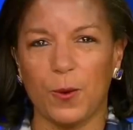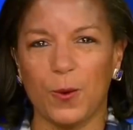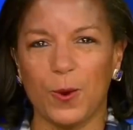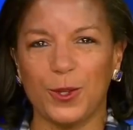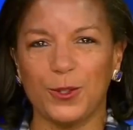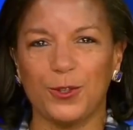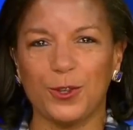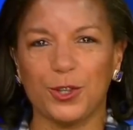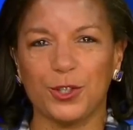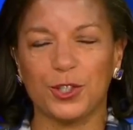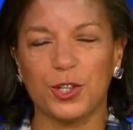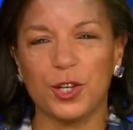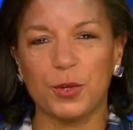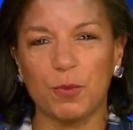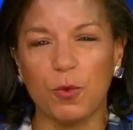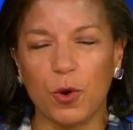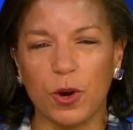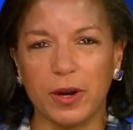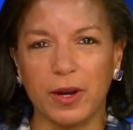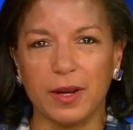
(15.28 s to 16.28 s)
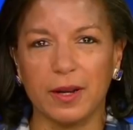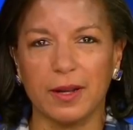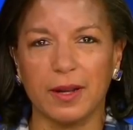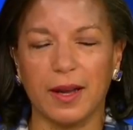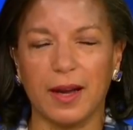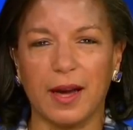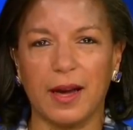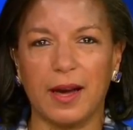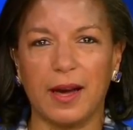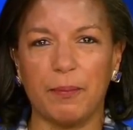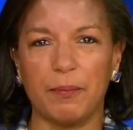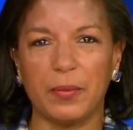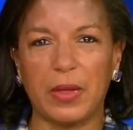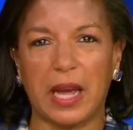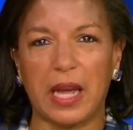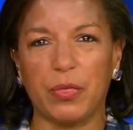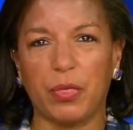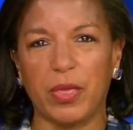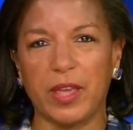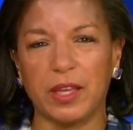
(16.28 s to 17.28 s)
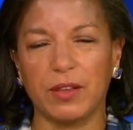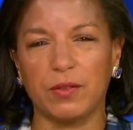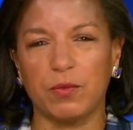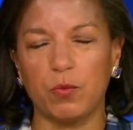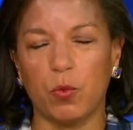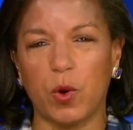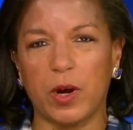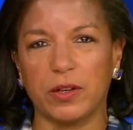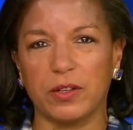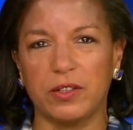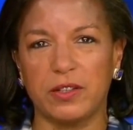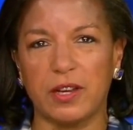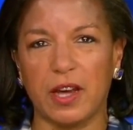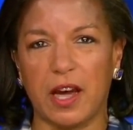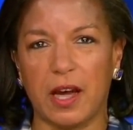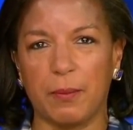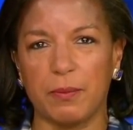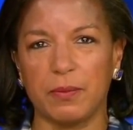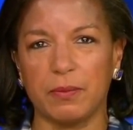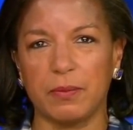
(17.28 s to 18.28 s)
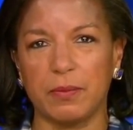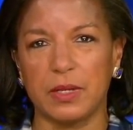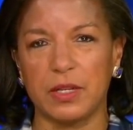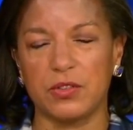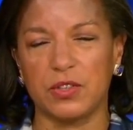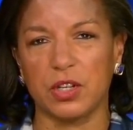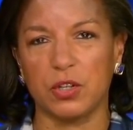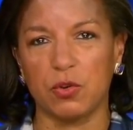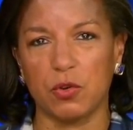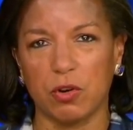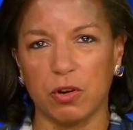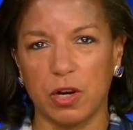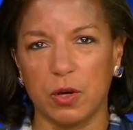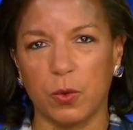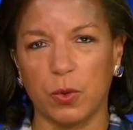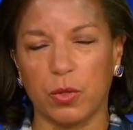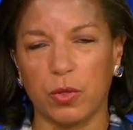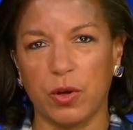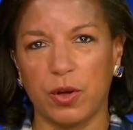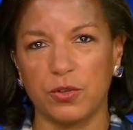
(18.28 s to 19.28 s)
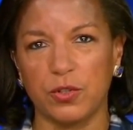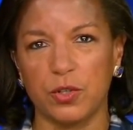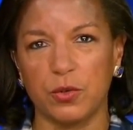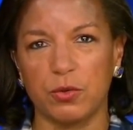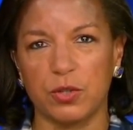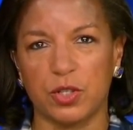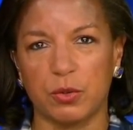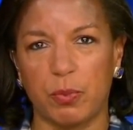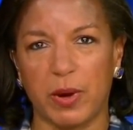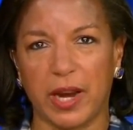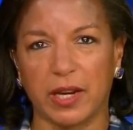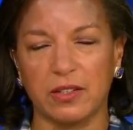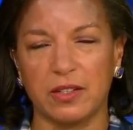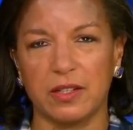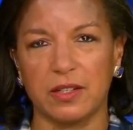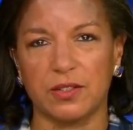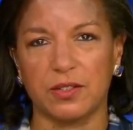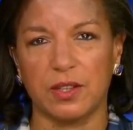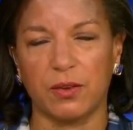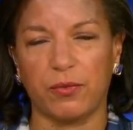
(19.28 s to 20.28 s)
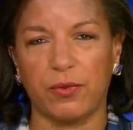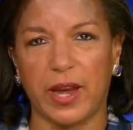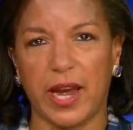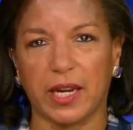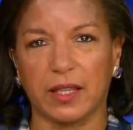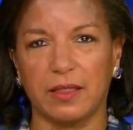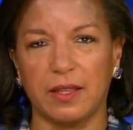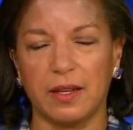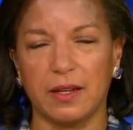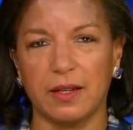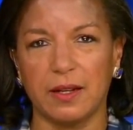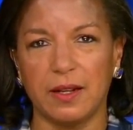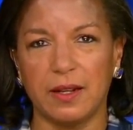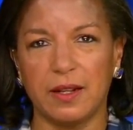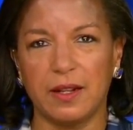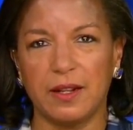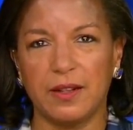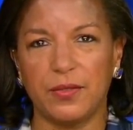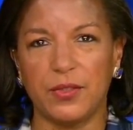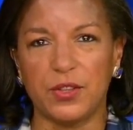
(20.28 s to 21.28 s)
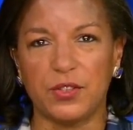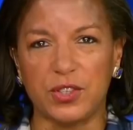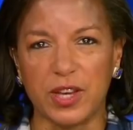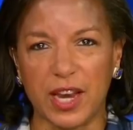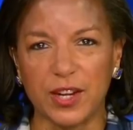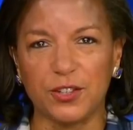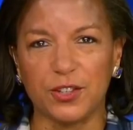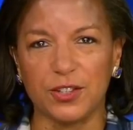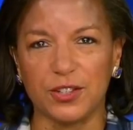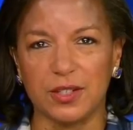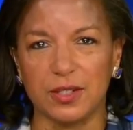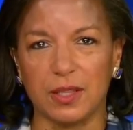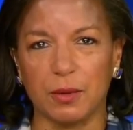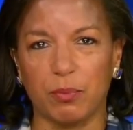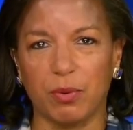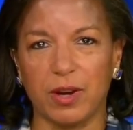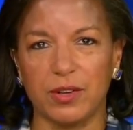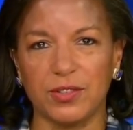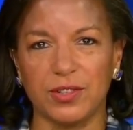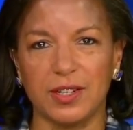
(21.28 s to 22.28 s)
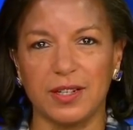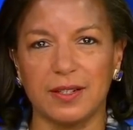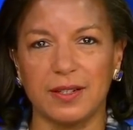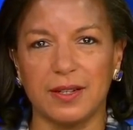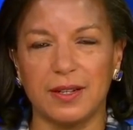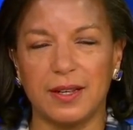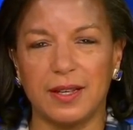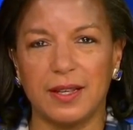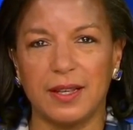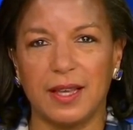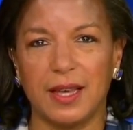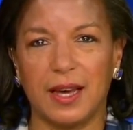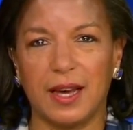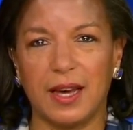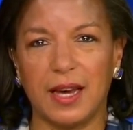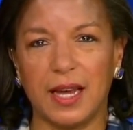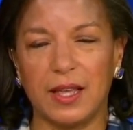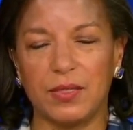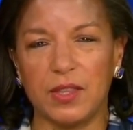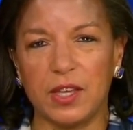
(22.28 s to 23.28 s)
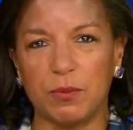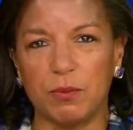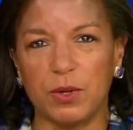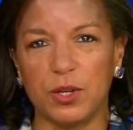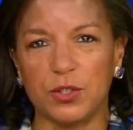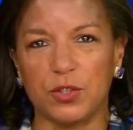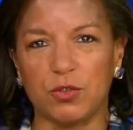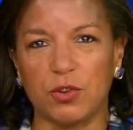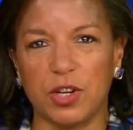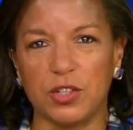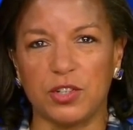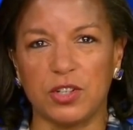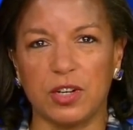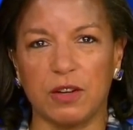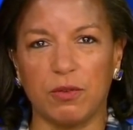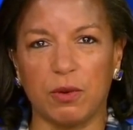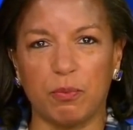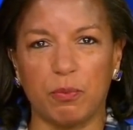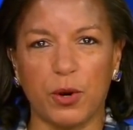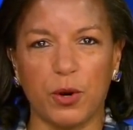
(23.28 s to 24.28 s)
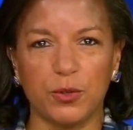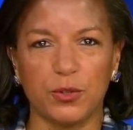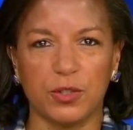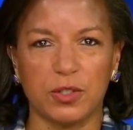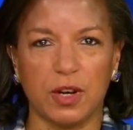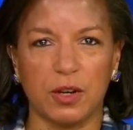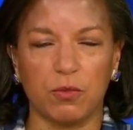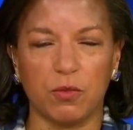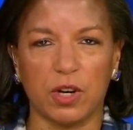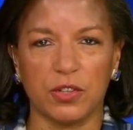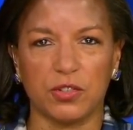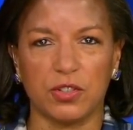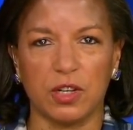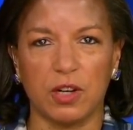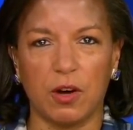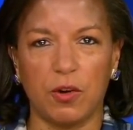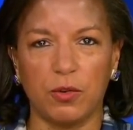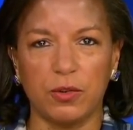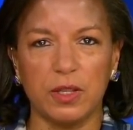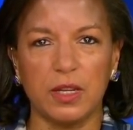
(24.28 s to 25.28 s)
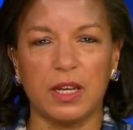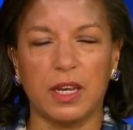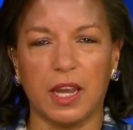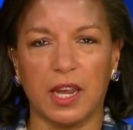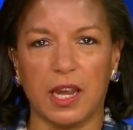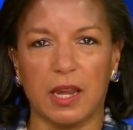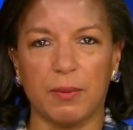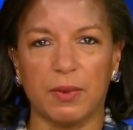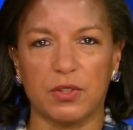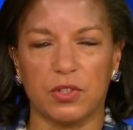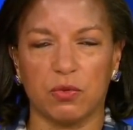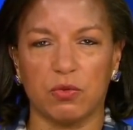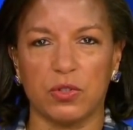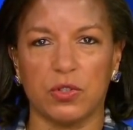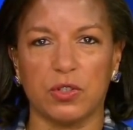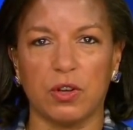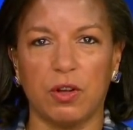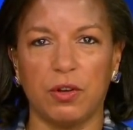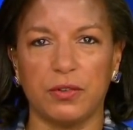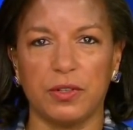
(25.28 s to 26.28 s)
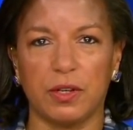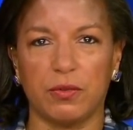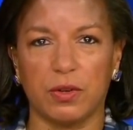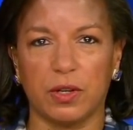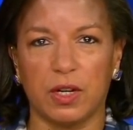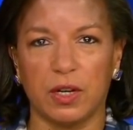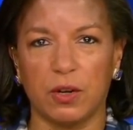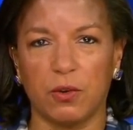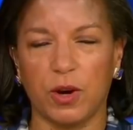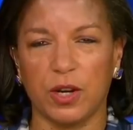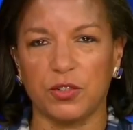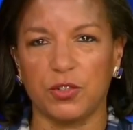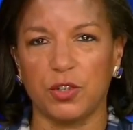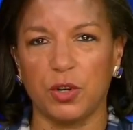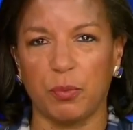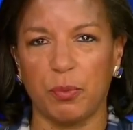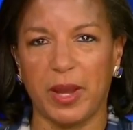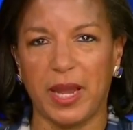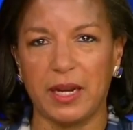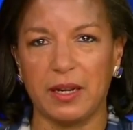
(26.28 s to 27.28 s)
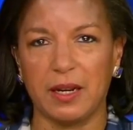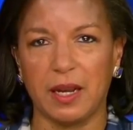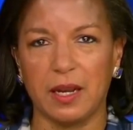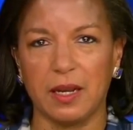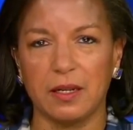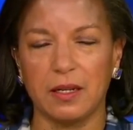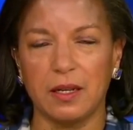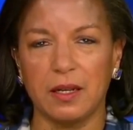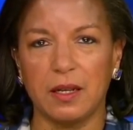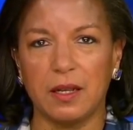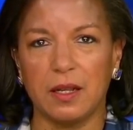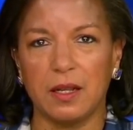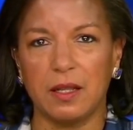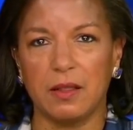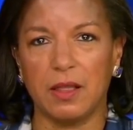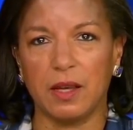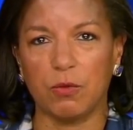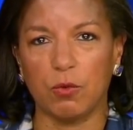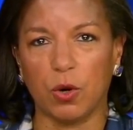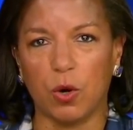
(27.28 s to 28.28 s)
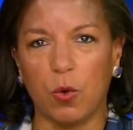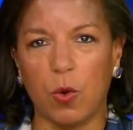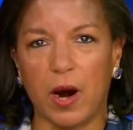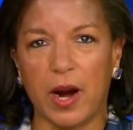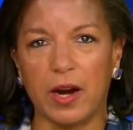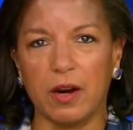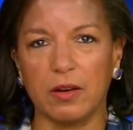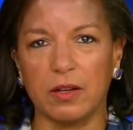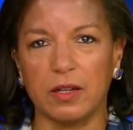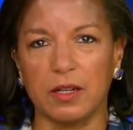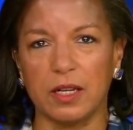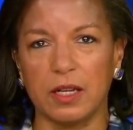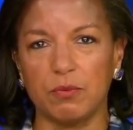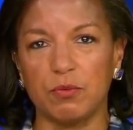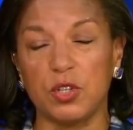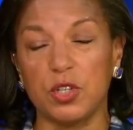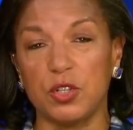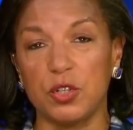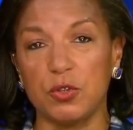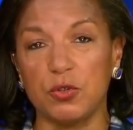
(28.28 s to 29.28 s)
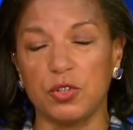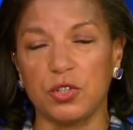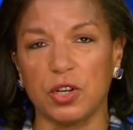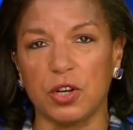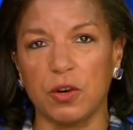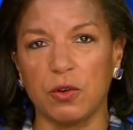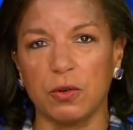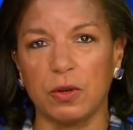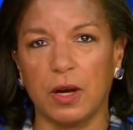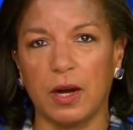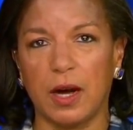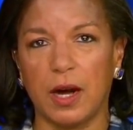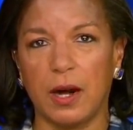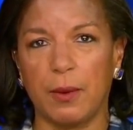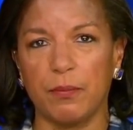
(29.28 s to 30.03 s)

Well, George, good morning. I think what Tom is ignoring, with all due respect, is the fact that the sanctions that the president and the administration have imposed on Russia only came as a result of a congressional mandate that required him to do so.